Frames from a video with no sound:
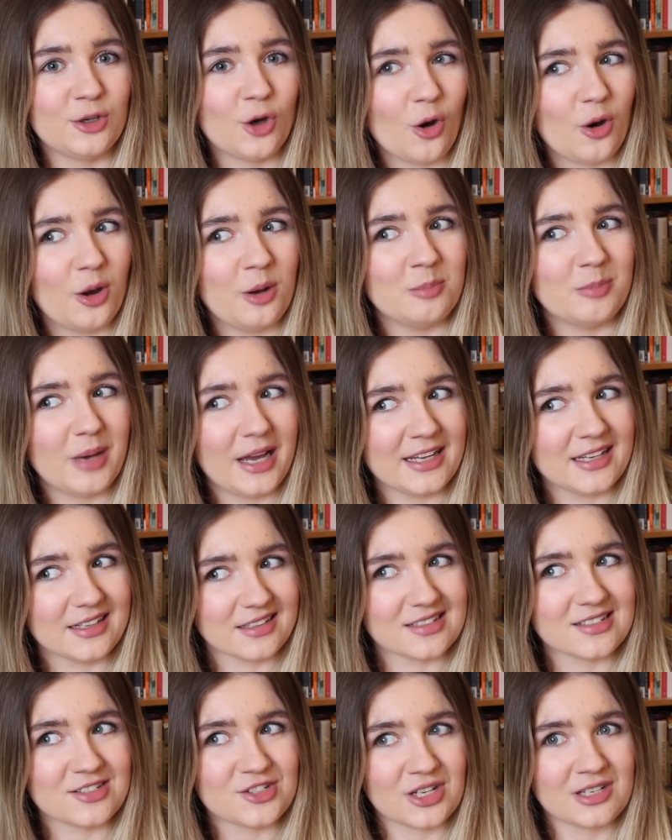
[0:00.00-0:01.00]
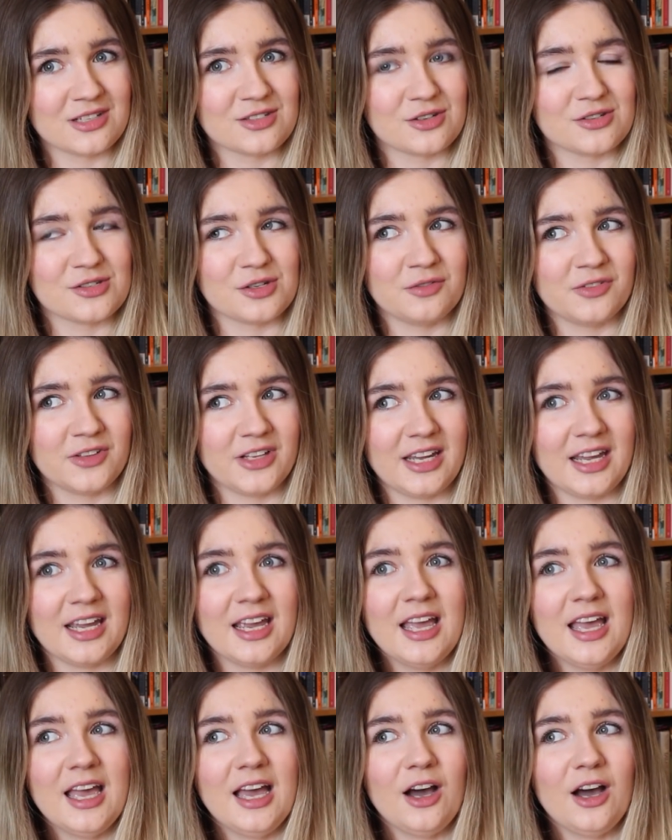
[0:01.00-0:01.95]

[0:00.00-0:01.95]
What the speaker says: gotten back into jigsaws of late.